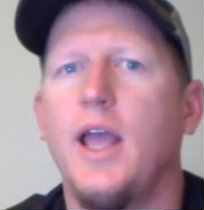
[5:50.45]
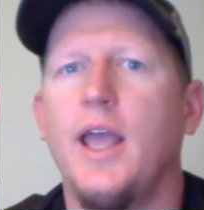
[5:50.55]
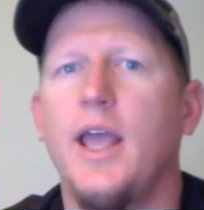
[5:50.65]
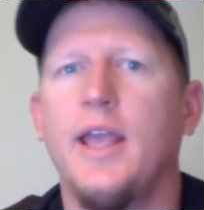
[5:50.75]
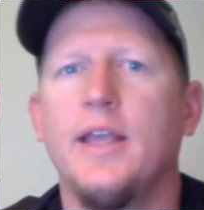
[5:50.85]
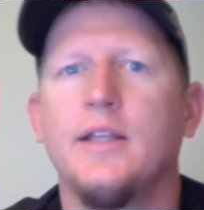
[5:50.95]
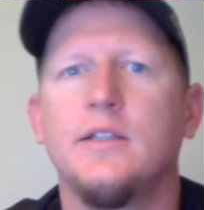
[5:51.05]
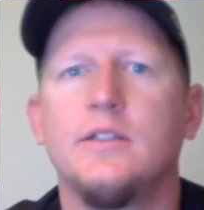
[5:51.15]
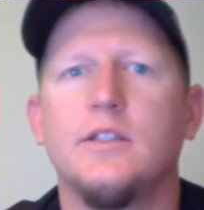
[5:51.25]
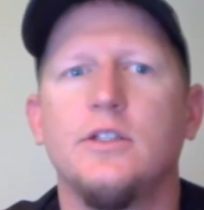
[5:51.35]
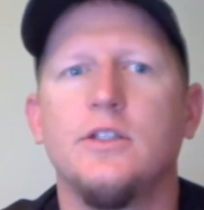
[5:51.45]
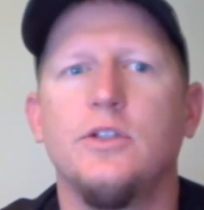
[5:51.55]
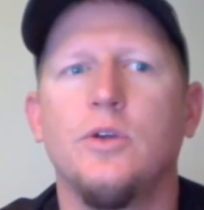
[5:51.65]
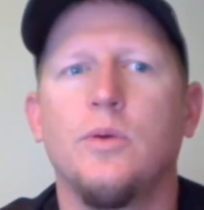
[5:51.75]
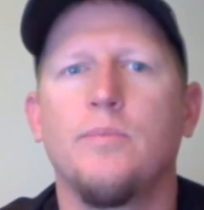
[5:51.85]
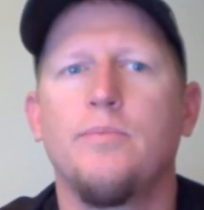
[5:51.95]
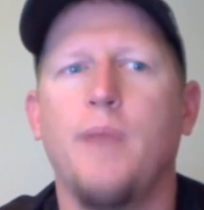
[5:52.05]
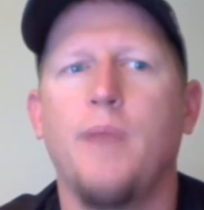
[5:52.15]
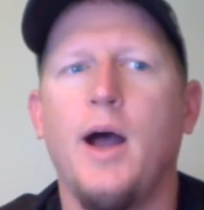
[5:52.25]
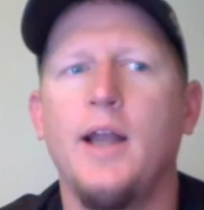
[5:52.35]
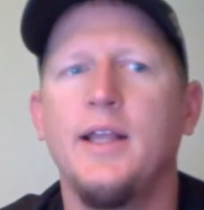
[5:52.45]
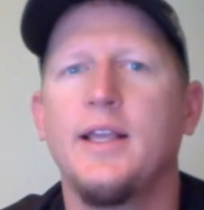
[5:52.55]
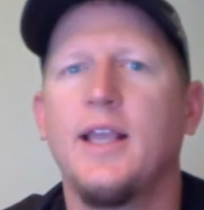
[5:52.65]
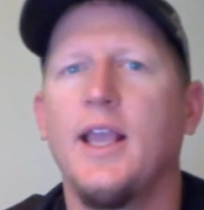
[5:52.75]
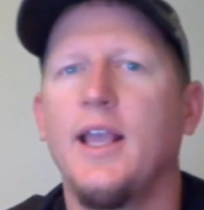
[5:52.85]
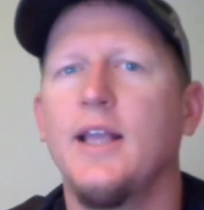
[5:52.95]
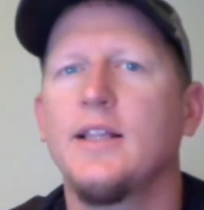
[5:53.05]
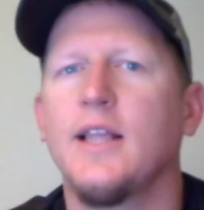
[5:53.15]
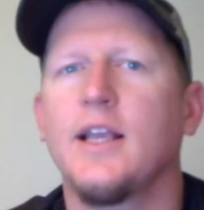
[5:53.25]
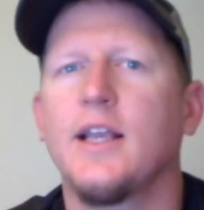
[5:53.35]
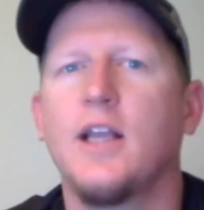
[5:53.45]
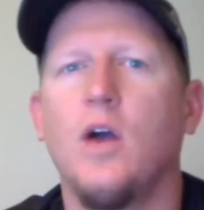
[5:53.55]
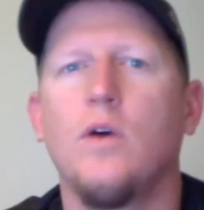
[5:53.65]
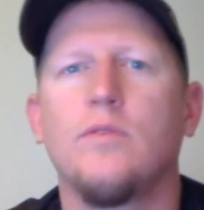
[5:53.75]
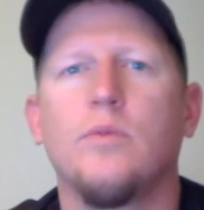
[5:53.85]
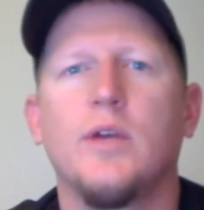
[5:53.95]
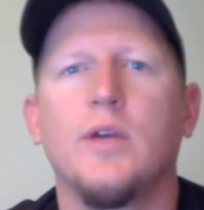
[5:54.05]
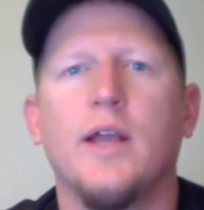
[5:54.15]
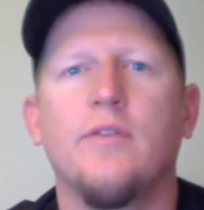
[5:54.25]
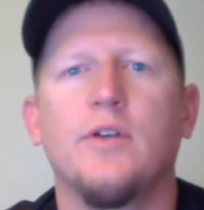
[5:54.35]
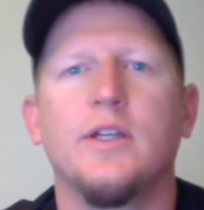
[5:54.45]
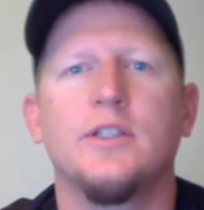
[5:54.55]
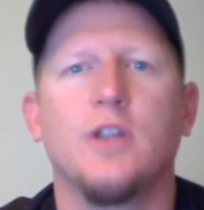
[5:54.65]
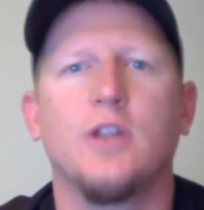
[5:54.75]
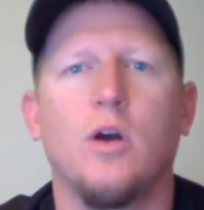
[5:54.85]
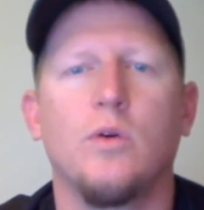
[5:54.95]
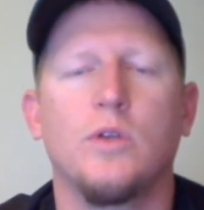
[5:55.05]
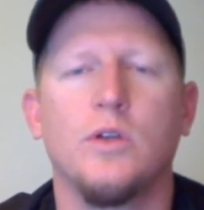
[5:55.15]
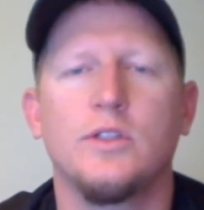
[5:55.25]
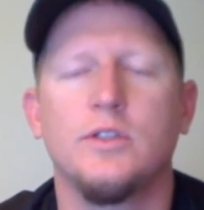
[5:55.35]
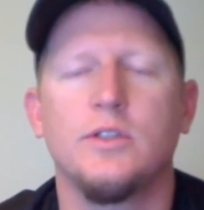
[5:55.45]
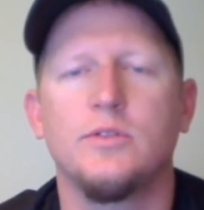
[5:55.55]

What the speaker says: and your body can't let go of whatever it is you're holding on to.